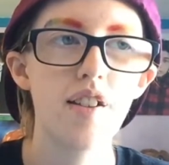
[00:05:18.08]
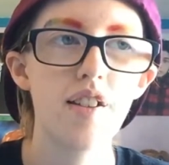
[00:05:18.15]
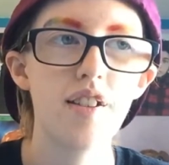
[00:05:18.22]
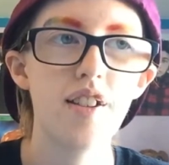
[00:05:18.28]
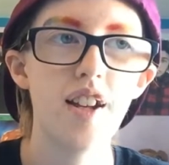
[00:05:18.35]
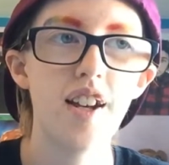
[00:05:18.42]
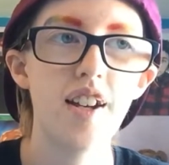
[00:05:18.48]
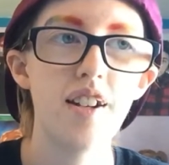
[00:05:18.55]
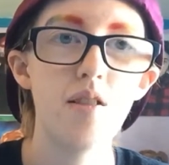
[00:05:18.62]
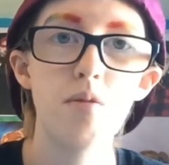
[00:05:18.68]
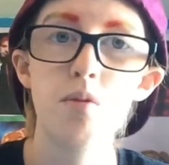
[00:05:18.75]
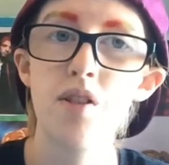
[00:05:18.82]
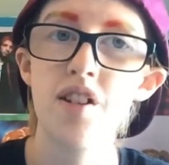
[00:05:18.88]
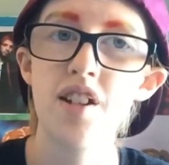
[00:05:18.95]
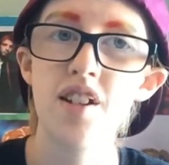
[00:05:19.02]
that it
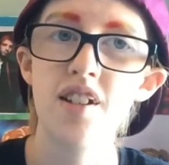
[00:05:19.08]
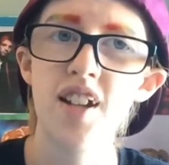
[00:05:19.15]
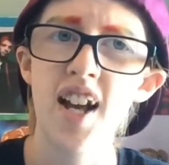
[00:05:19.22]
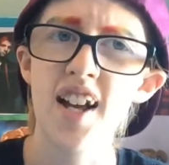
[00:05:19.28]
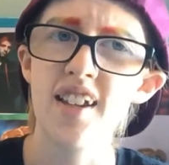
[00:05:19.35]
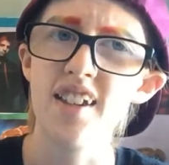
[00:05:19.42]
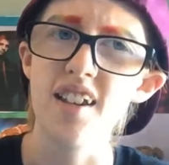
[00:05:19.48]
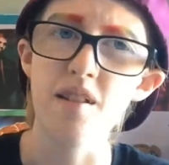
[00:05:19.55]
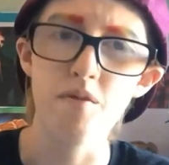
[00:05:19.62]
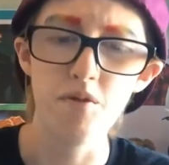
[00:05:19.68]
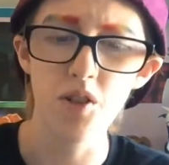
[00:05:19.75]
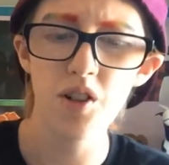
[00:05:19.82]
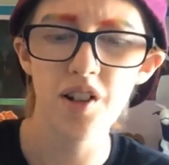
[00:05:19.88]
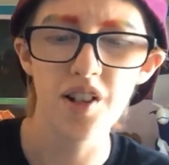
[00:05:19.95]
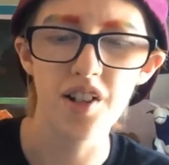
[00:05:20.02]
was in at the
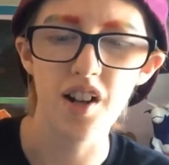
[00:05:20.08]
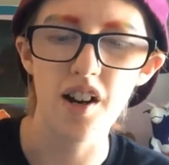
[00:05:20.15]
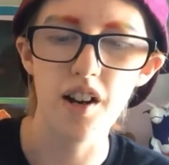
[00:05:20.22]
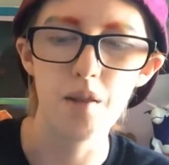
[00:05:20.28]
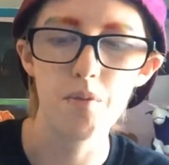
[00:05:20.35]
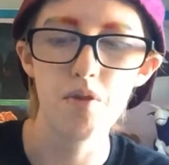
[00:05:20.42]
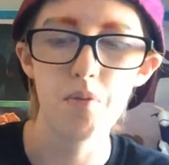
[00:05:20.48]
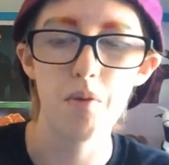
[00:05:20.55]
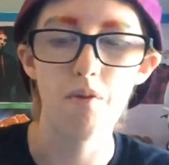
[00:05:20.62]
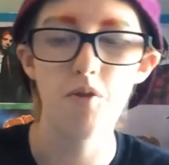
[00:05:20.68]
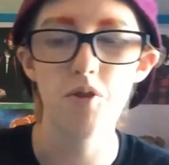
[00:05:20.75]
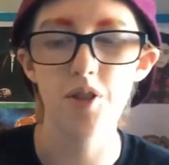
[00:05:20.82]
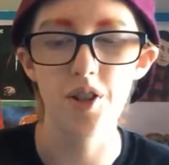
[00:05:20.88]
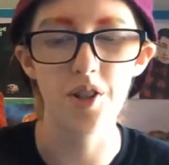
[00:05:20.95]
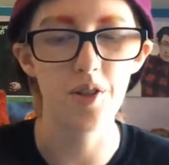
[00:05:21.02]
very start of the book,
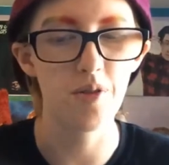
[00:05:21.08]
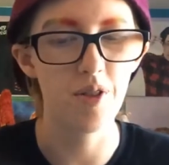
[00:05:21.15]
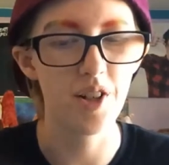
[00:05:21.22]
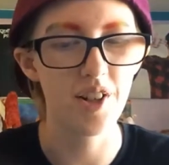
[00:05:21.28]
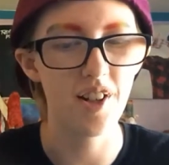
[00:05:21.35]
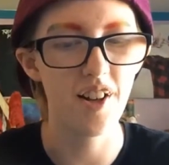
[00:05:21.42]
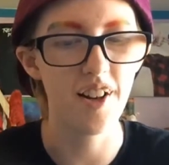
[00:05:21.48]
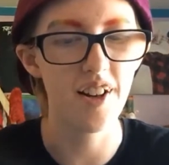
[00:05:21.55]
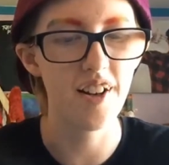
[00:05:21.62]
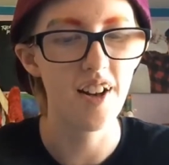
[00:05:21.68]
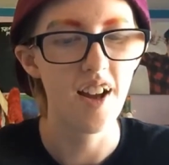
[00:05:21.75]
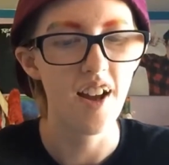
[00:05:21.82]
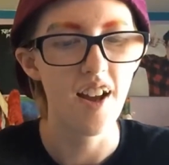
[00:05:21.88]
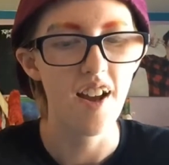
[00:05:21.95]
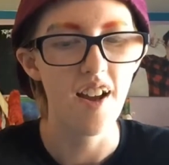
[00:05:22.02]
before the story started.
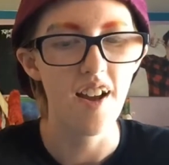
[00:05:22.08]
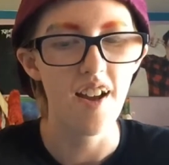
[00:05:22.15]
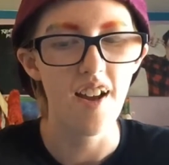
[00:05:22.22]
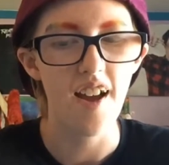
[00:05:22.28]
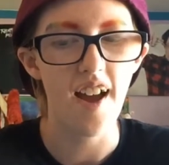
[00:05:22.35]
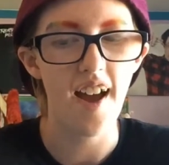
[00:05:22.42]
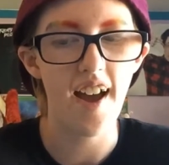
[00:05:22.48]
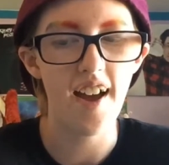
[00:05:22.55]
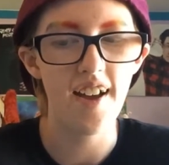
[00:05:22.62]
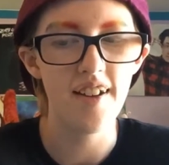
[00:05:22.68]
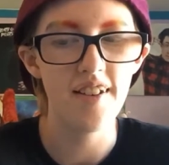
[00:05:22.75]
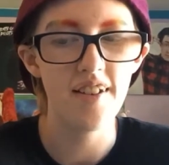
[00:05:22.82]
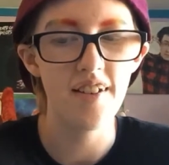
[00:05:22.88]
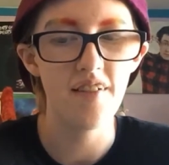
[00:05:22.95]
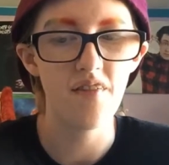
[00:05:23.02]

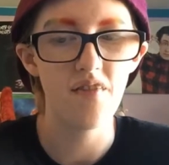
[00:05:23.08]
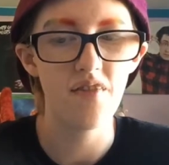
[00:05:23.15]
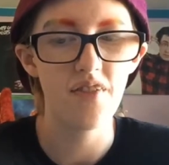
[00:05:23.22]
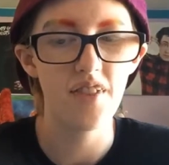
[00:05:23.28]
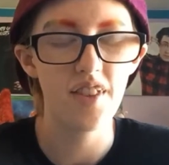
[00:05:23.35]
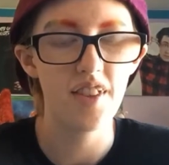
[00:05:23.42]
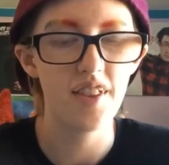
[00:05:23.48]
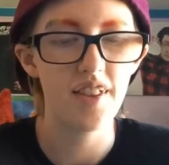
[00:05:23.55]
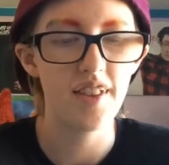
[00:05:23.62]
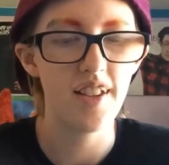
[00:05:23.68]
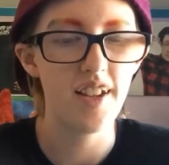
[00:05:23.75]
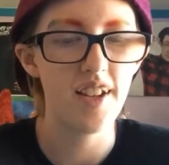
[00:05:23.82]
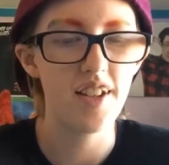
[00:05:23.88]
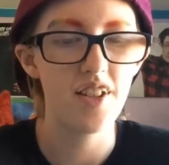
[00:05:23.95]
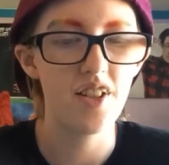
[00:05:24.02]
And
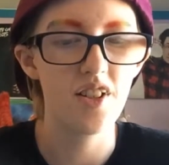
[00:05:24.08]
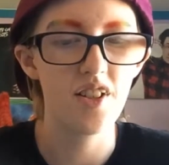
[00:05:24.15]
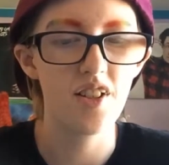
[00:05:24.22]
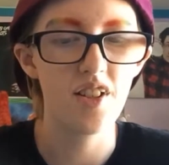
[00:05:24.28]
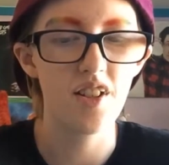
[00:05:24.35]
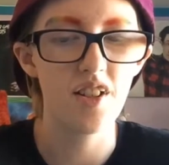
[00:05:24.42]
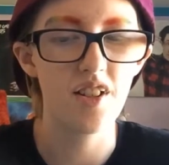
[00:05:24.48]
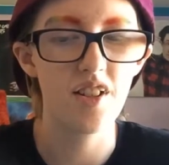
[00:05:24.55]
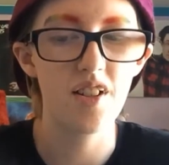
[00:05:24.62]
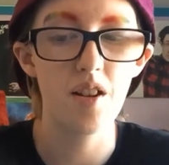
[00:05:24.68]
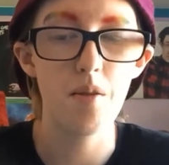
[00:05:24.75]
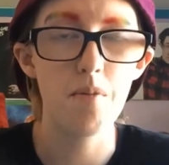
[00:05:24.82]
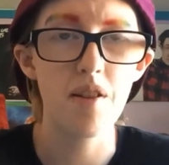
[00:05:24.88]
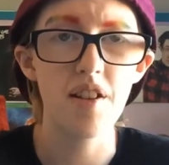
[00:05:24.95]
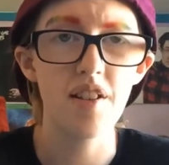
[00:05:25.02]
it's just
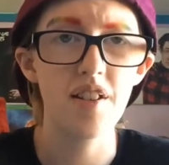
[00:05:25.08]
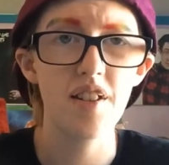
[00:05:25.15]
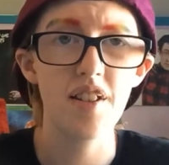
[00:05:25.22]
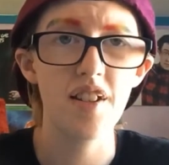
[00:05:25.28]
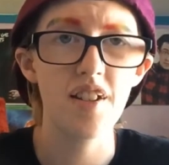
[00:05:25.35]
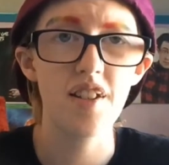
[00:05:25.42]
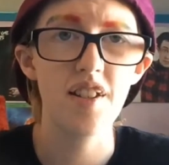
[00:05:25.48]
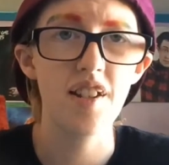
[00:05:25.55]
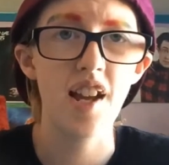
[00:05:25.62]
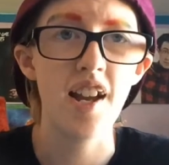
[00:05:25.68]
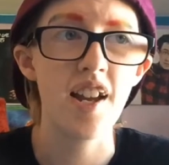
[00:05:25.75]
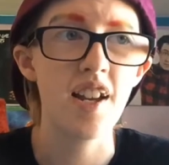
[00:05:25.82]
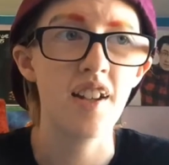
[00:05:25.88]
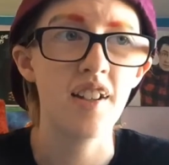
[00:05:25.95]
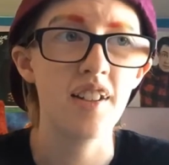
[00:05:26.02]
a bit that's
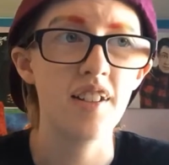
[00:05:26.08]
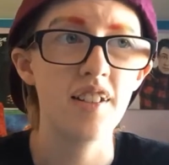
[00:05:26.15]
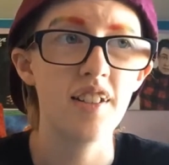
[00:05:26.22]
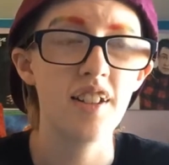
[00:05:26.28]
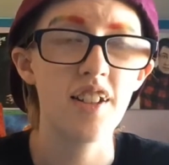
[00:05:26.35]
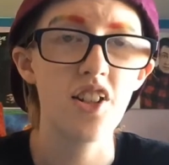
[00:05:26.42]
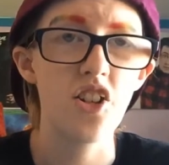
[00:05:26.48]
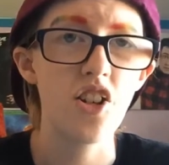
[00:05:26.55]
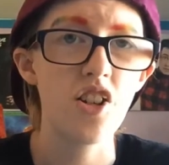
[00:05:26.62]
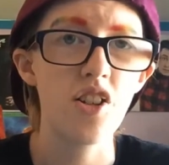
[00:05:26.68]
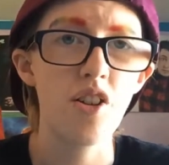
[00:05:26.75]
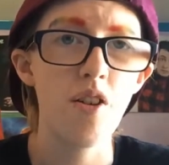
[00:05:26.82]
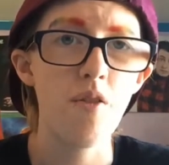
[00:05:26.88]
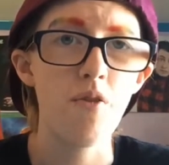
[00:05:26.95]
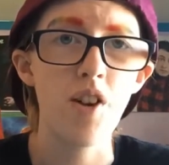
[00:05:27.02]
saying that she's
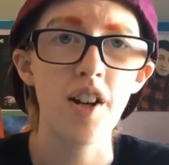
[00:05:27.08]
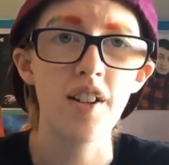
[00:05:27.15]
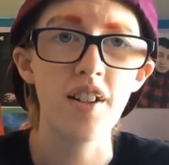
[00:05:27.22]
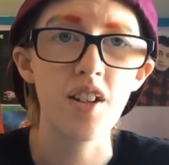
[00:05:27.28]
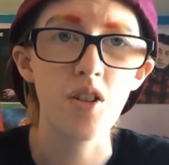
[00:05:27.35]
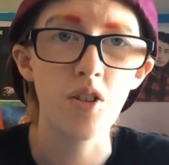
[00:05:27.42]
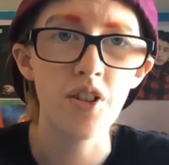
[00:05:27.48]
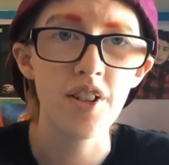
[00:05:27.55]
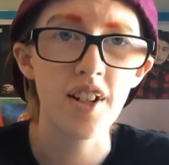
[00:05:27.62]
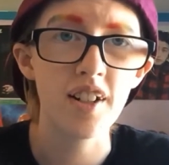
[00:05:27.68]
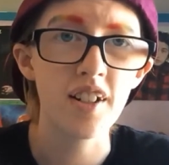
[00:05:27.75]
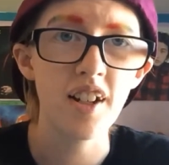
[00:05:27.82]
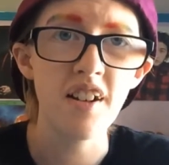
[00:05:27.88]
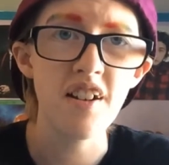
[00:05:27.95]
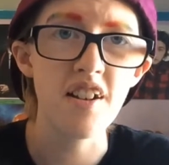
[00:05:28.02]
going to finally
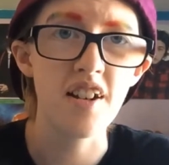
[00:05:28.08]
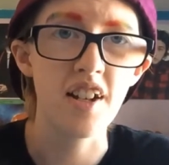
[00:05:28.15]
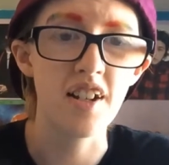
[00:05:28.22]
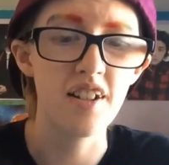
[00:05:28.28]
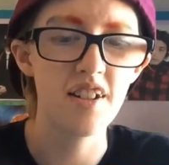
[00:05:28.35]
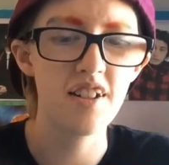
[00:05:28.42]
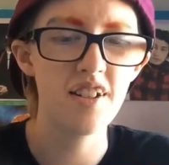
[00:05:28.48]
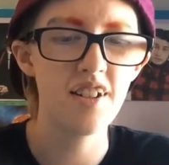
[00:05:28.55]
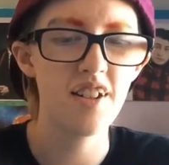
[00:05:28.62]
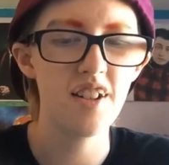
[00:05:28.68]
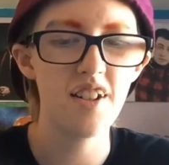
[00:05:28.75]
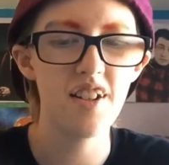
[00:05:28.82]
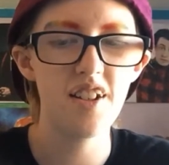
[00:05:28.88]
contact Annie again. And